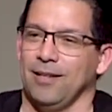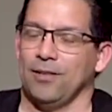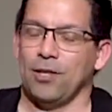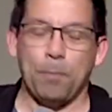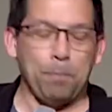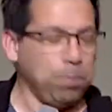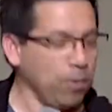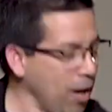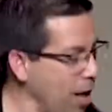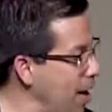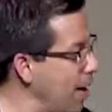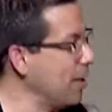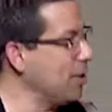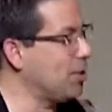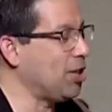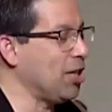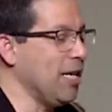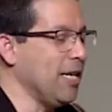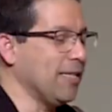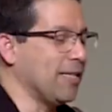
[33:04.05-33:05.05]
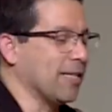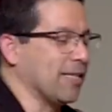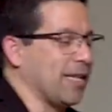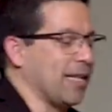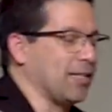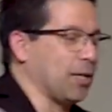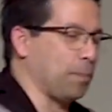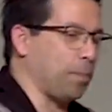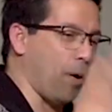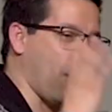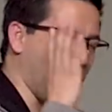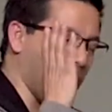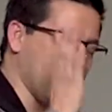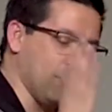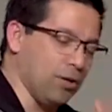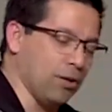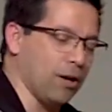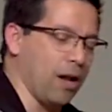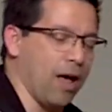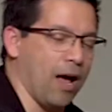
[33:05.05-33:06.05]
The blood of Jesus that's
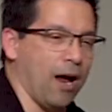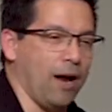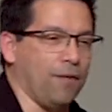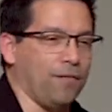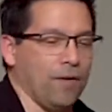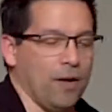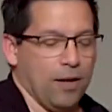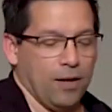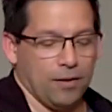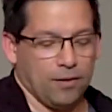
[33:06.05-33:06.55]
upon your life,